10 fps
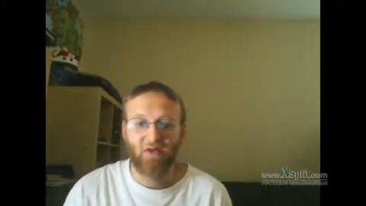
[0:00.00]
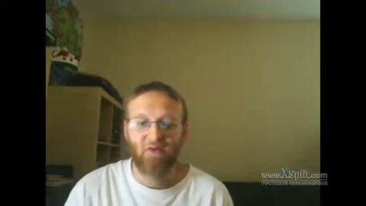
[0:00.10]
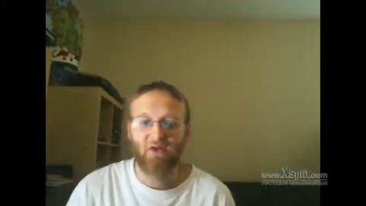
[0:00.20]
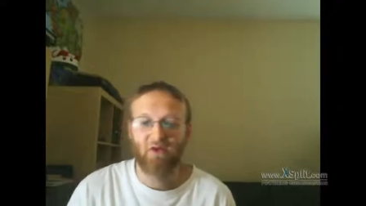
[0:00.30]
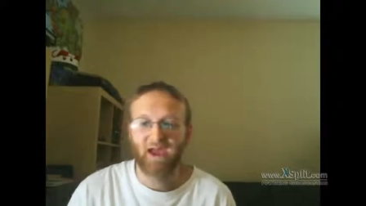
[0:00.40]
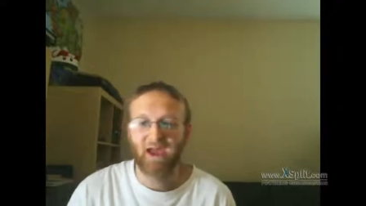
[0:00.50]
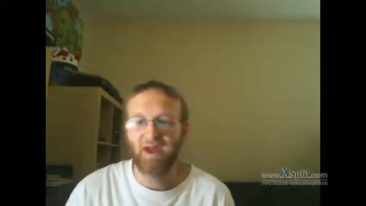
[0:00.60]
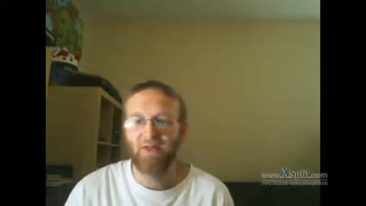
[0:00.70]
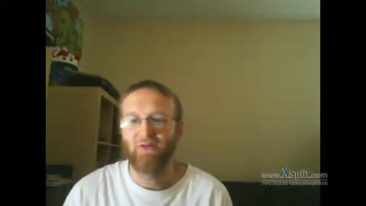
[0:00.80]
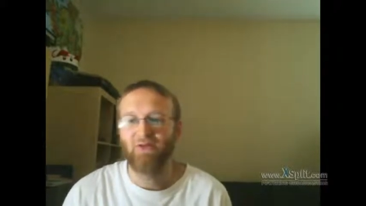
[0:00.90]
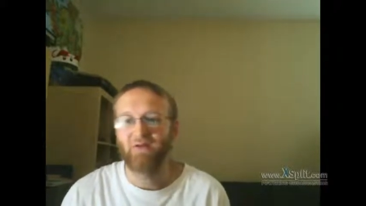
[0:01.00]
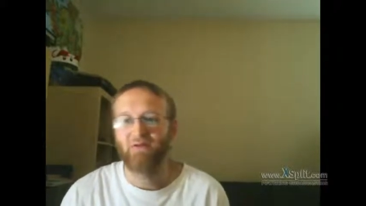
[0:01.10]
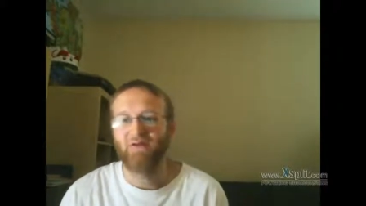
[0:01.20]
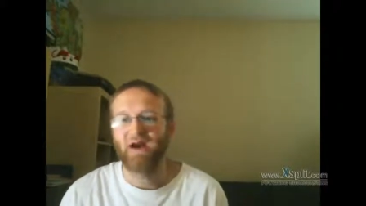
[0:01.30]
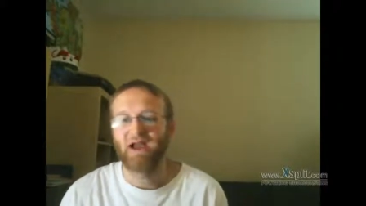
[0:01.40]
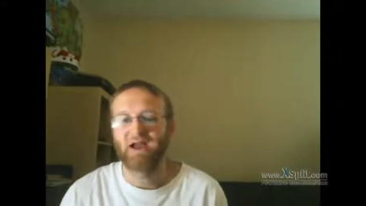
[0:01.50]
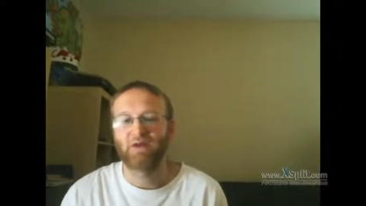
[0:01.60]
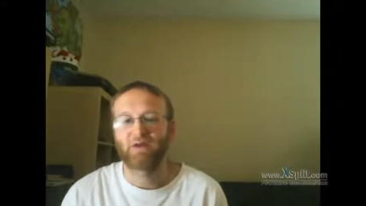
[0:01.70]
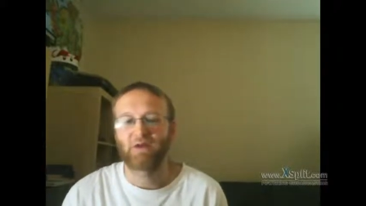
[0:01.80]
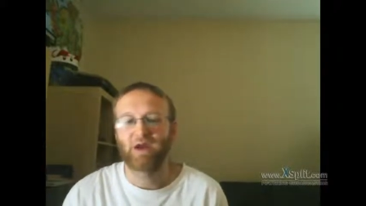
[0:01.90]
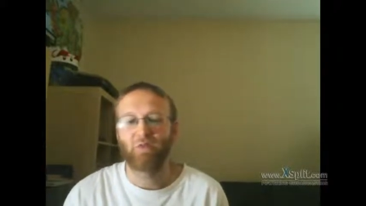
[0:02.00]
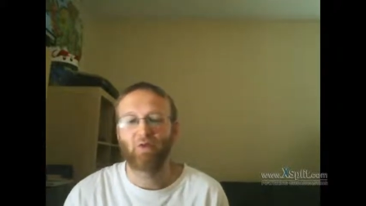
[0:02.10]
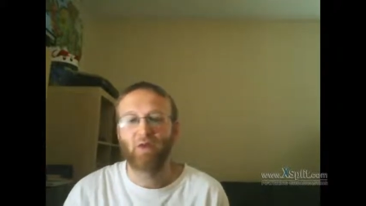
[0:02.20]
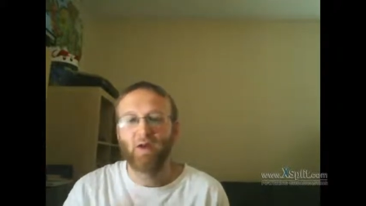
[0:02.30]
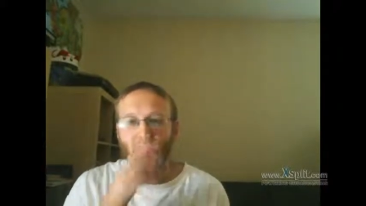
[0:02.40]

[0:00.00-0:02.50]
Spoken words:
this old cat looked like it was dying on their table.